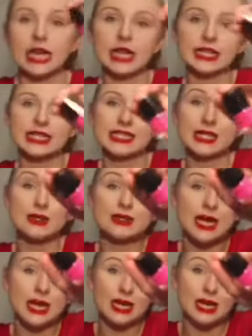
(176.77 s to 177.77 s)
got this little
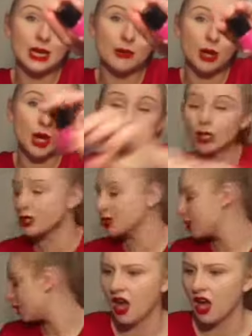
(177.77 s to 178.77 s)
tiny nail
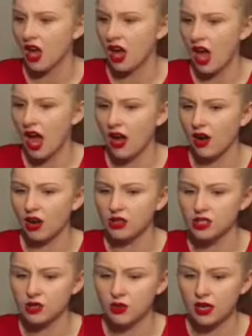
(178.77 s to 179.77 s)
polish. I
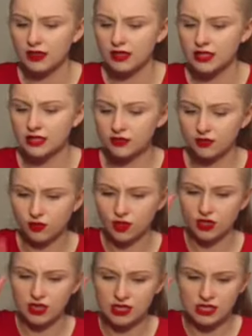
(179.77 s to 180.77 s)
also got this
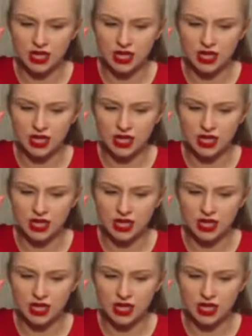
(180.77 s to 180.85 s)
really